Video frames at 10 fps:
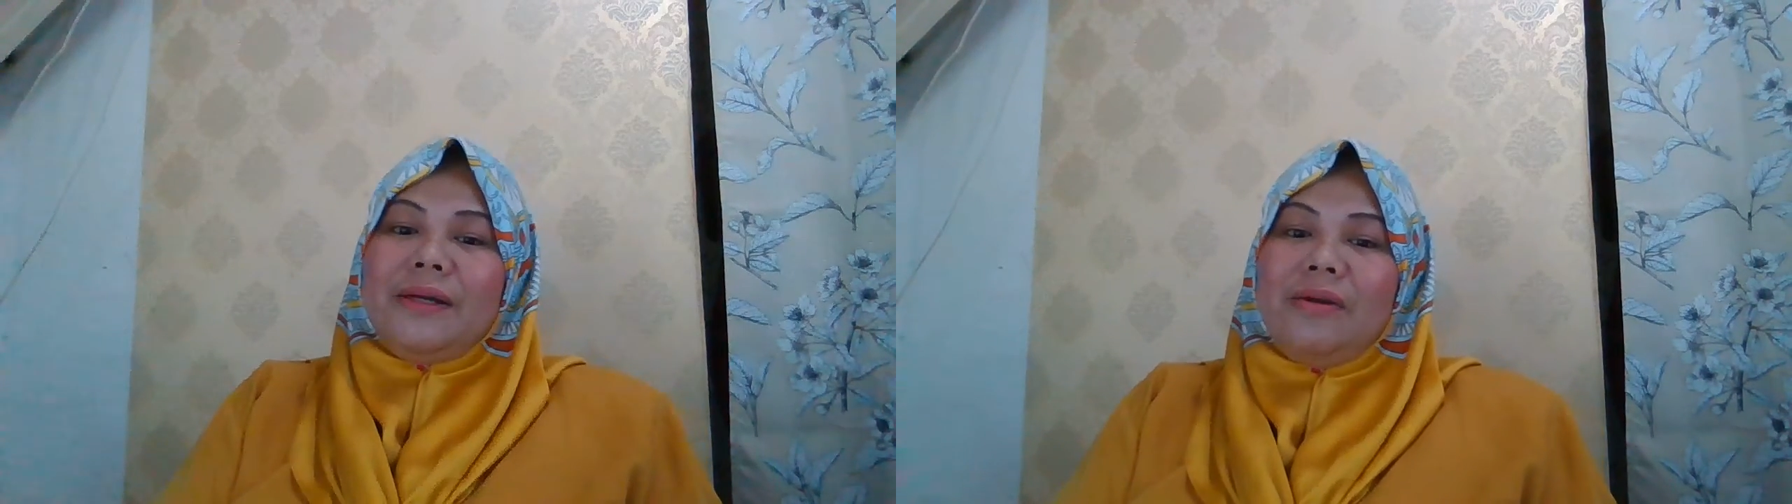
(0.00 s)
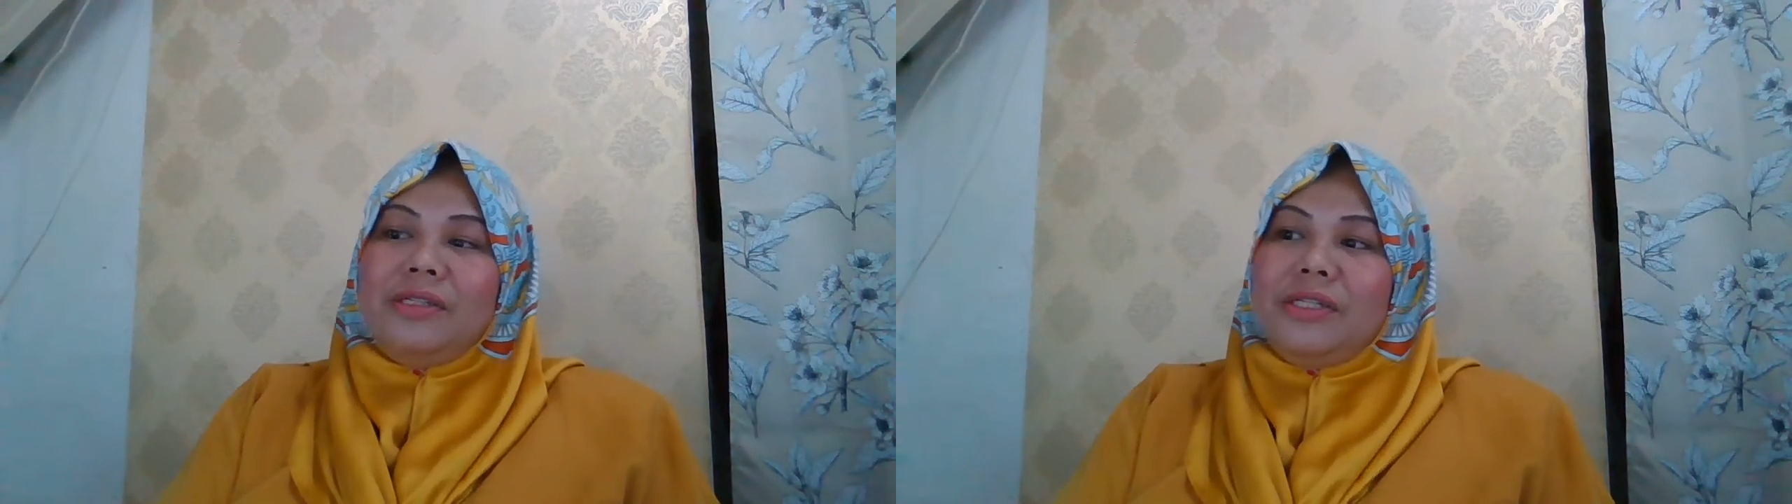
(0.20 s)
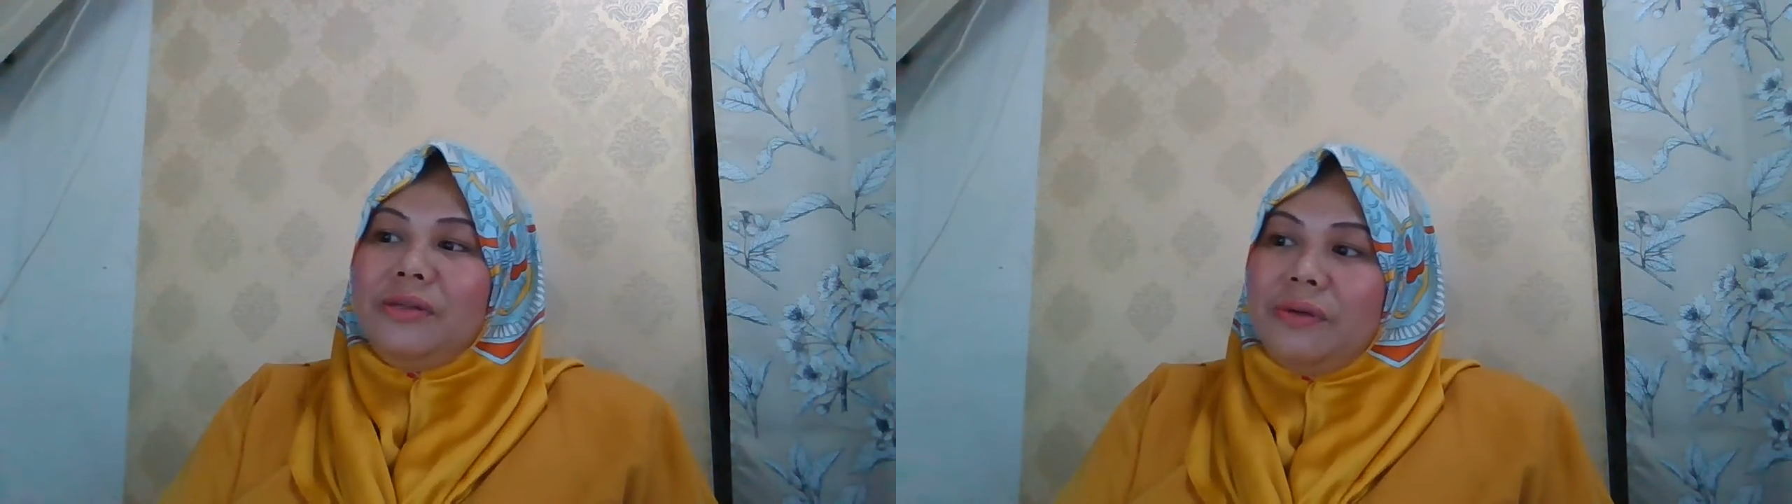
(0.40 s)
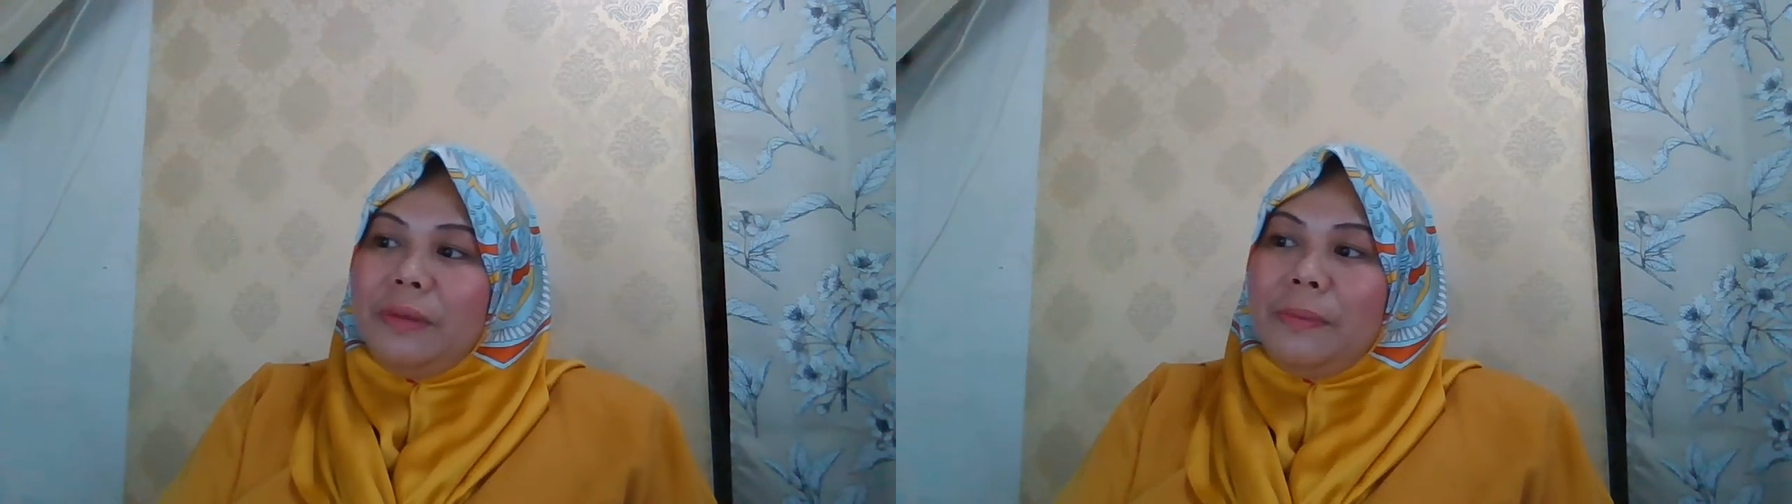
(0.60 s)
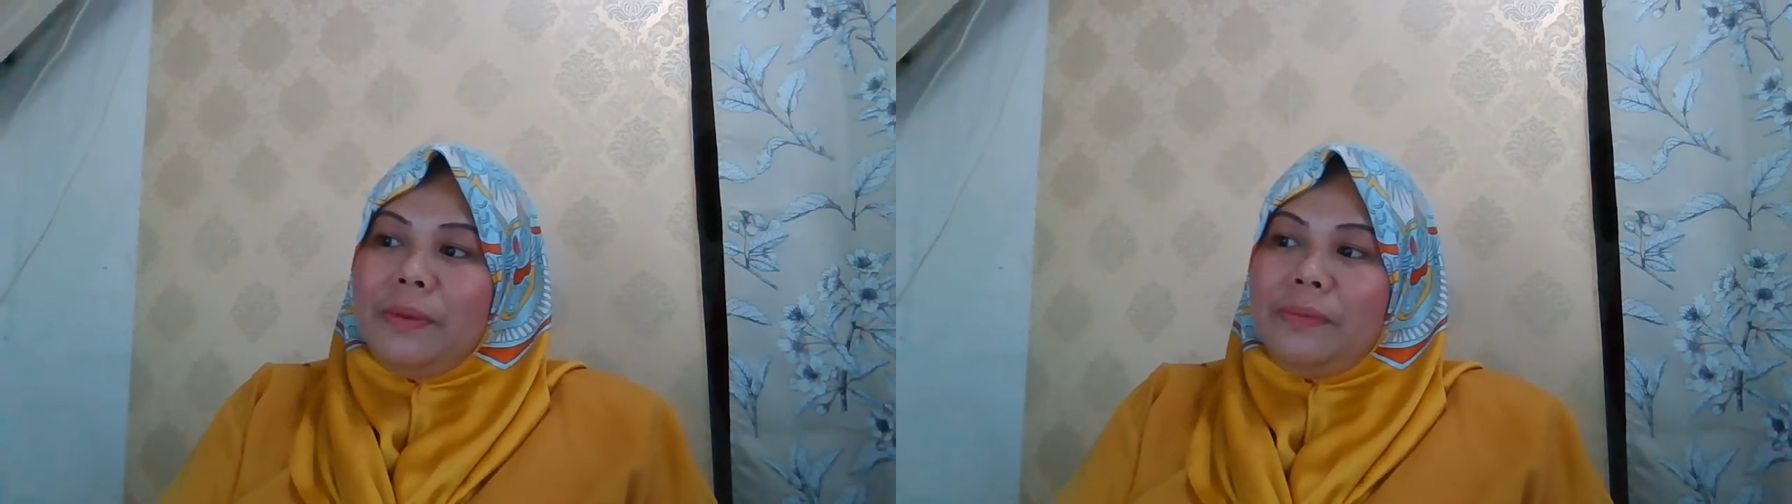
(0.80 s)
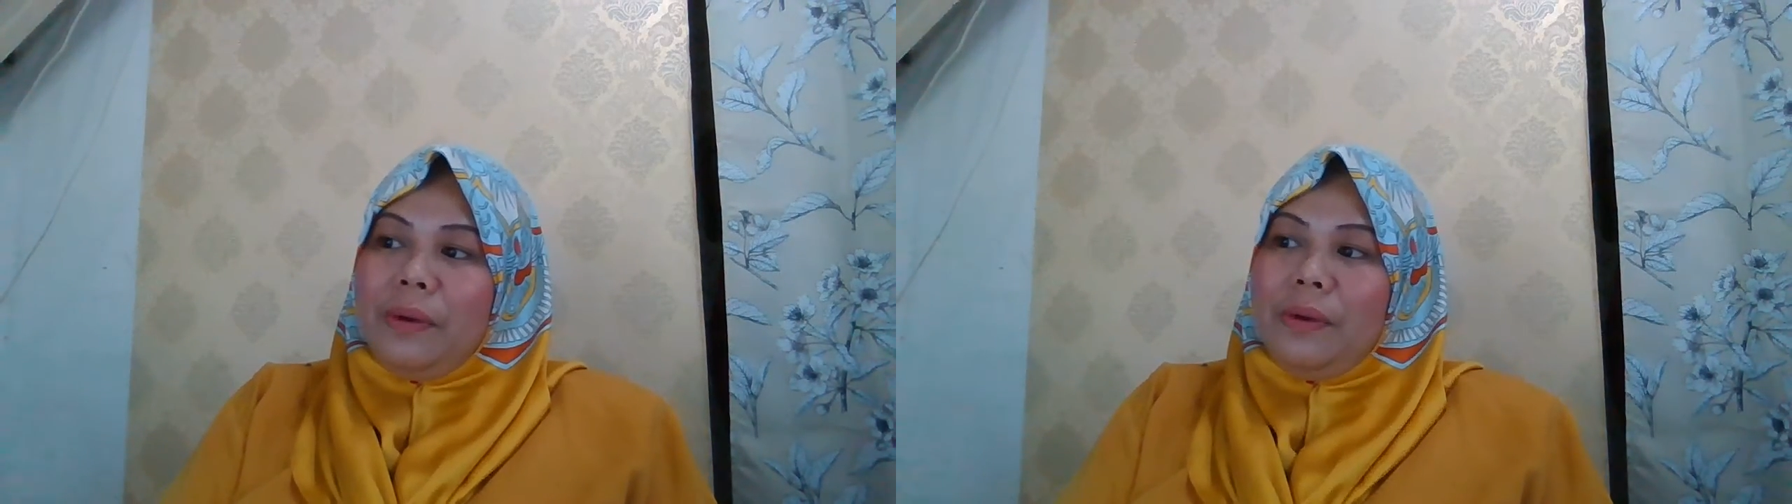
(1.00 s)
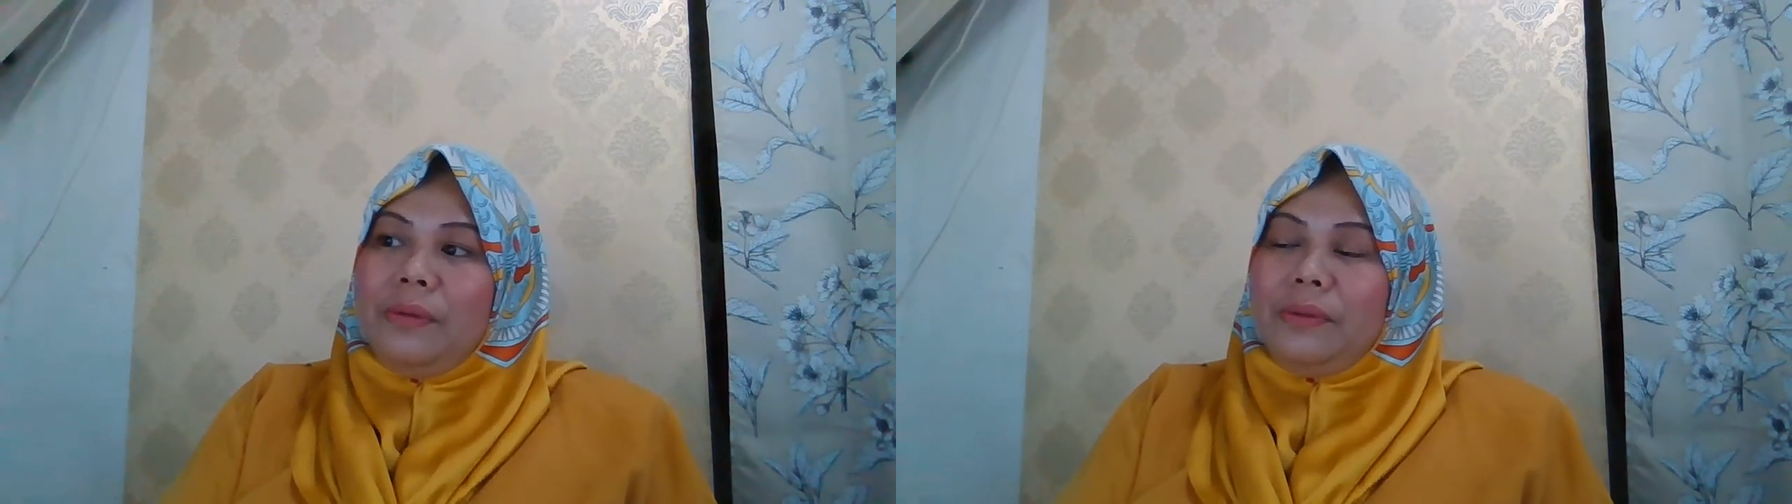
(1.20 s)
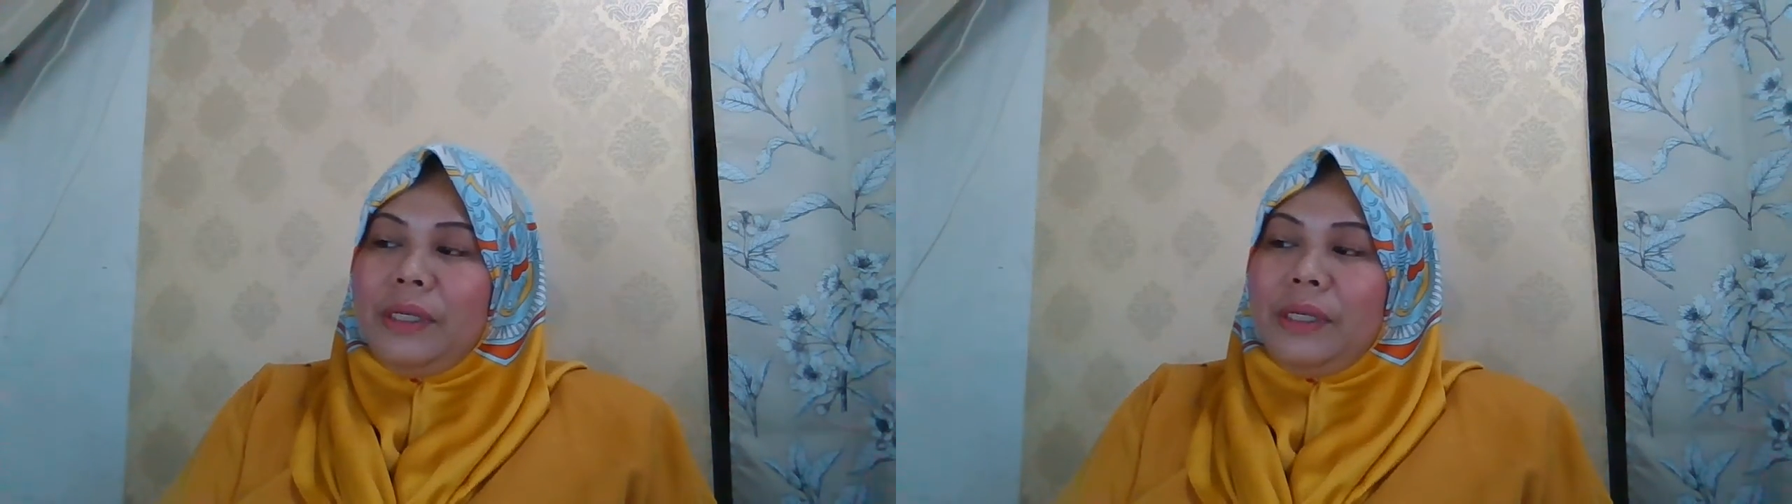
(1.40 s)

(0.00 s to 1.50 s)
considerable role